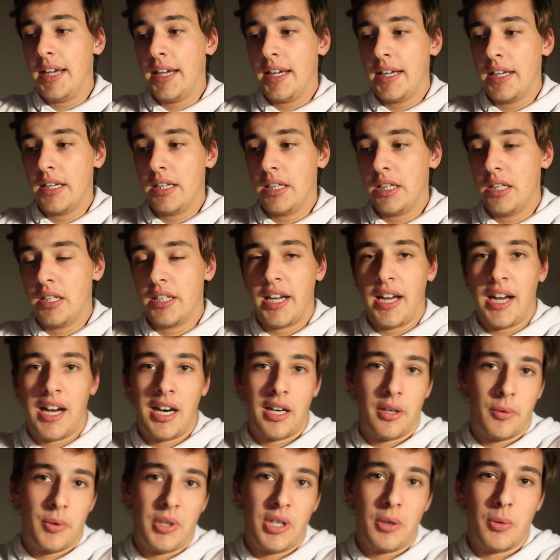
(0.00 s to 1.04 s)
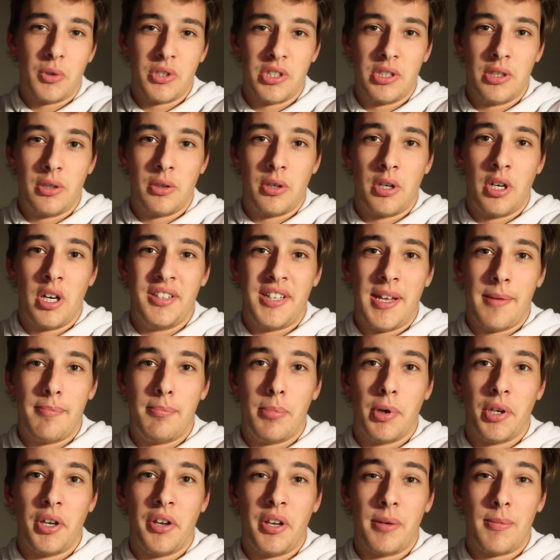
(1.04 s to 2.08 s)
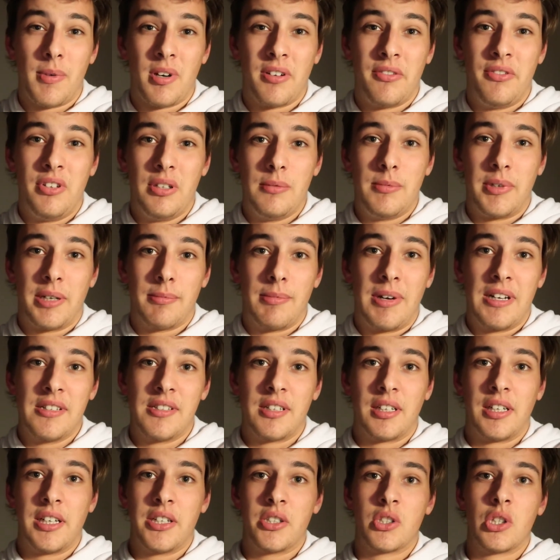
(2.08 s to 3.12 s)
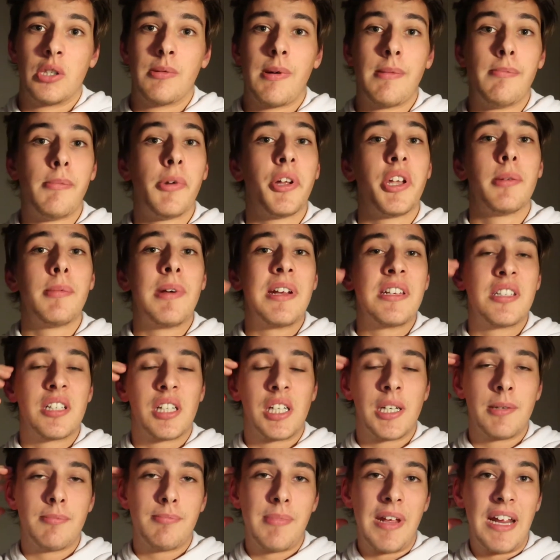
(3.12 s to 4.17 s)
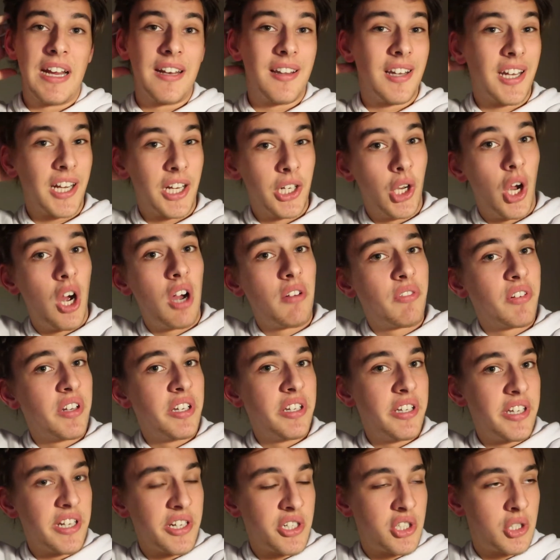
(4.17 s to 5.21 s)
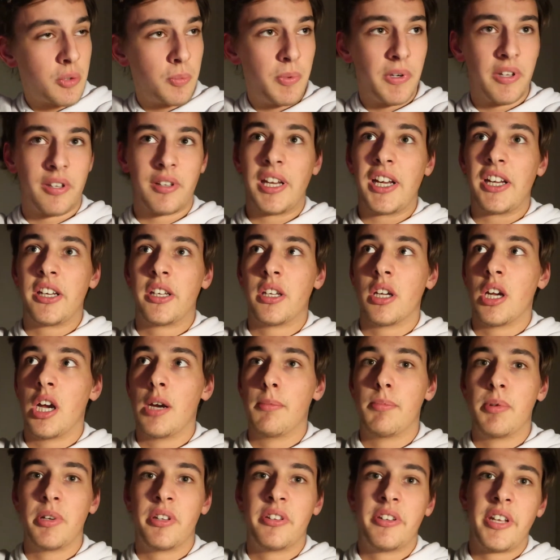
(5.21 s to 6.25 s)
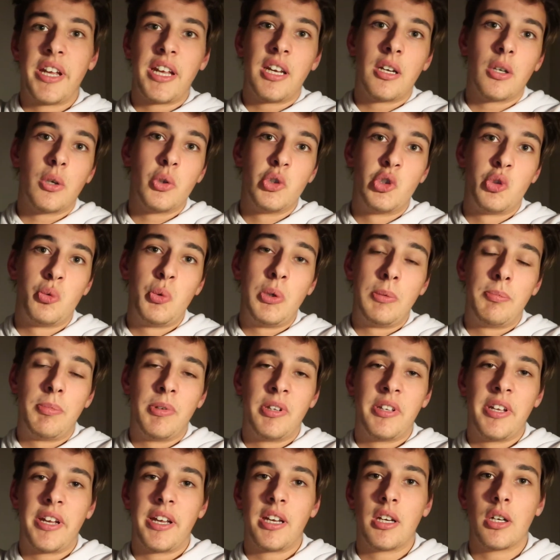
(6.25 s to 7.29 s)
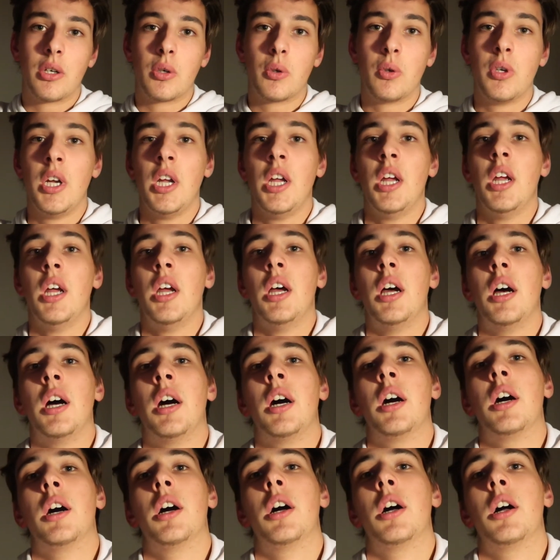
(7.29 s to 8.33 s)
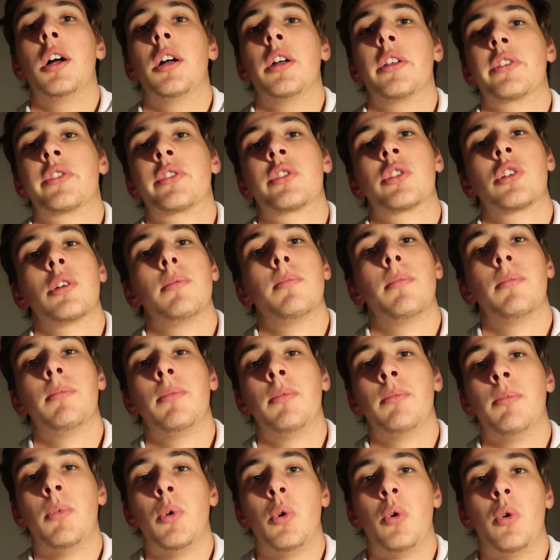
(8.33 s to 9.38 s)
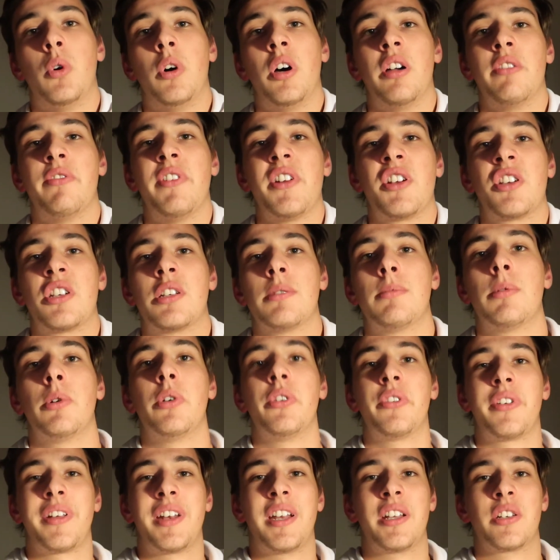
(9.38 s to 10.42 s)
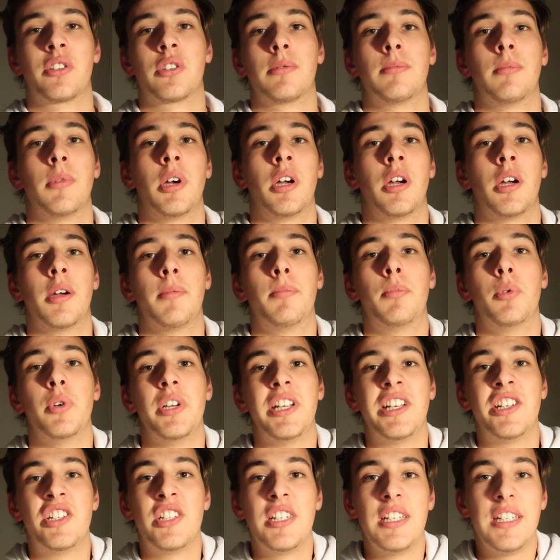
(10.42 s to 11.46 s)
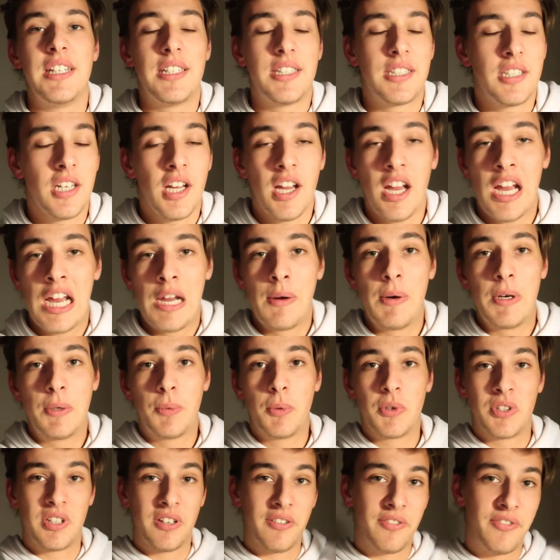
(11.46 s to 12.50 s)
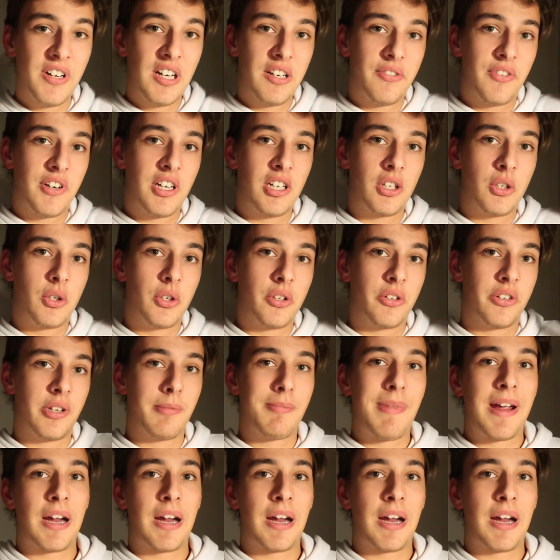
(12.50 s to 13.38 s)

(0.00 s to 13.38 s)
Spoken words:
and I really wasn't that bothered about filming it basically. So my mother basically made like an oven dish with like potatoes, sweet potato, some more vegetables, and then some brie cheese, which was very very good. The